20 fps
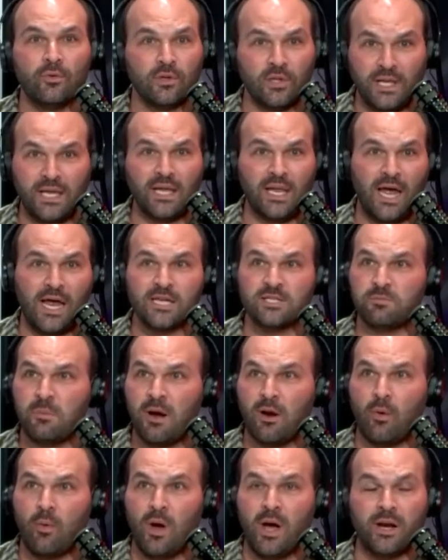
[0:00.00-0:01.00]
Legalized
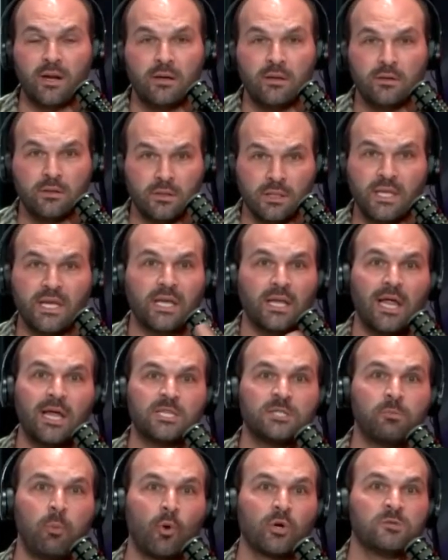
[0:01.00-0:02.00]
marijuana,
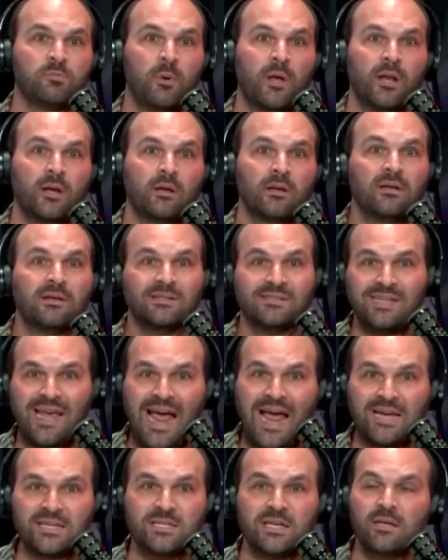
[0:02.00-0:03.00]
legalized sports betting.
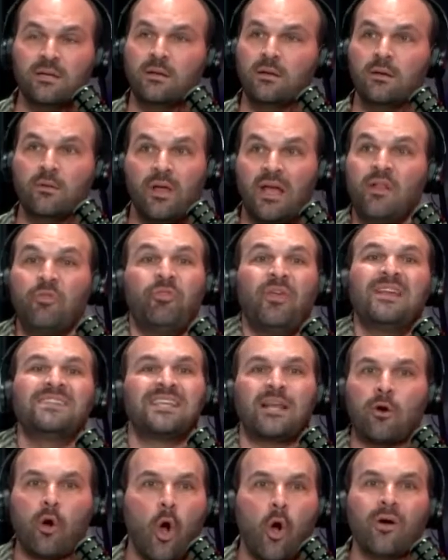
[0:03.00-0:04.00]
Tax it. Things
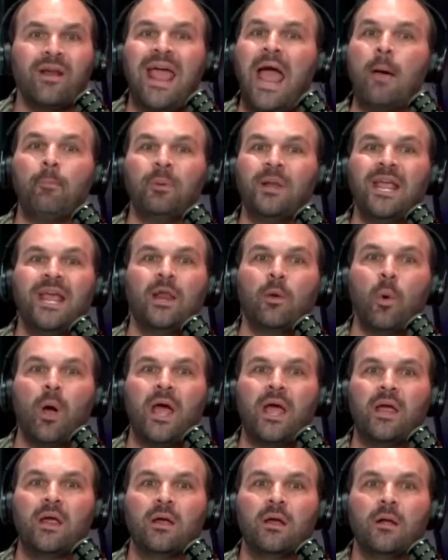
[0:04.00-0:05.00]
that are already happening
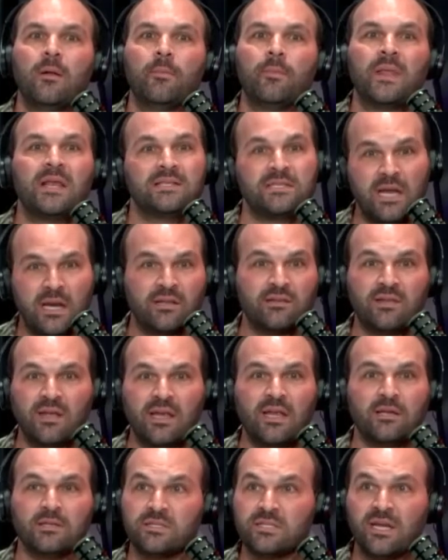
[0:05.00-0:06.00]
anyway, instead of
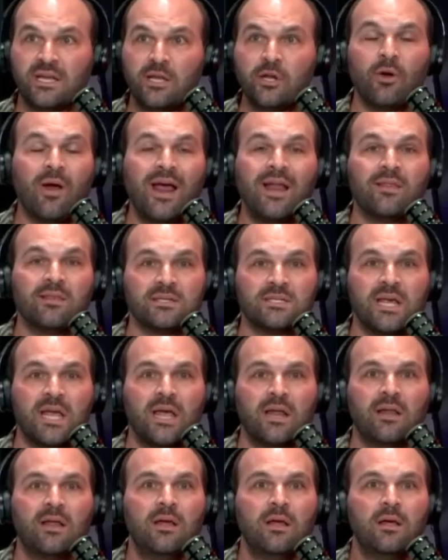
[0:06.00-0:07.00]
sticking your head in the
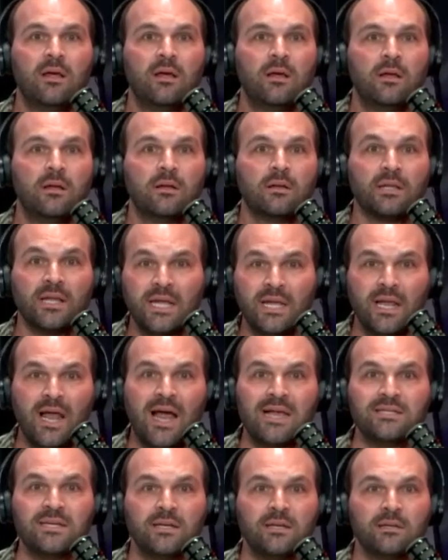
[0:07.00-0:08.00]
sand,
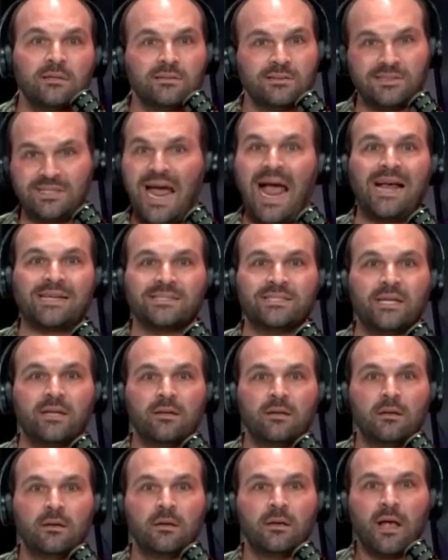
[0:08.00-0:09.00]
legalize it, tax
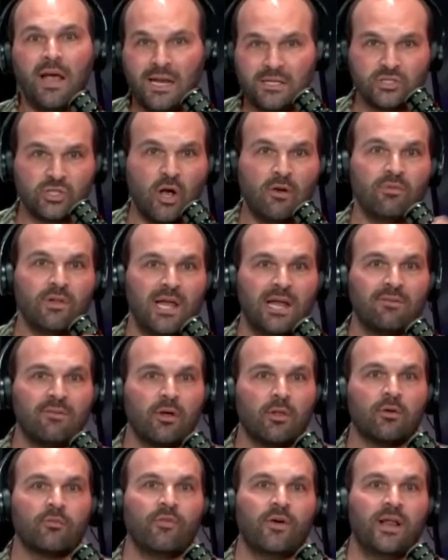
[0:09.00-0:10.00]
it, and solve a lot of
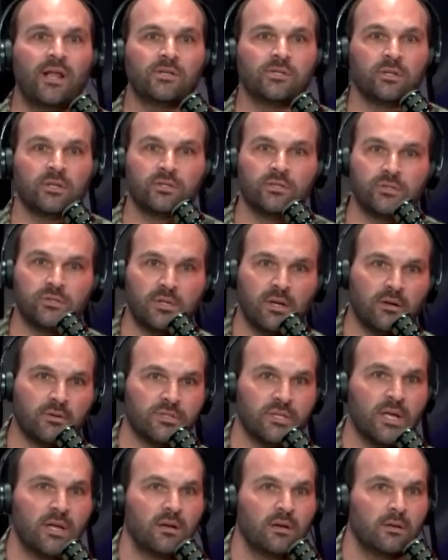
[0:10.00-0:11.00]
other financial issues in our
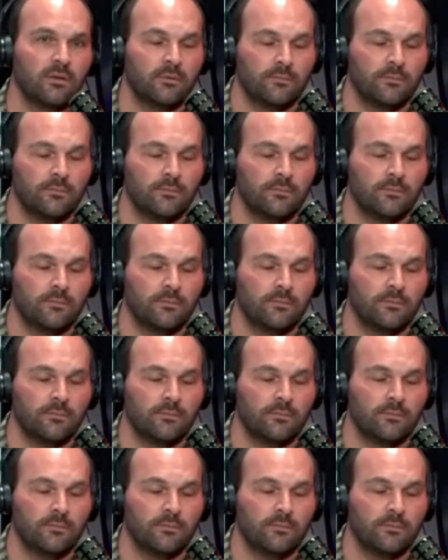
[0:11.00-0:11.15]
state.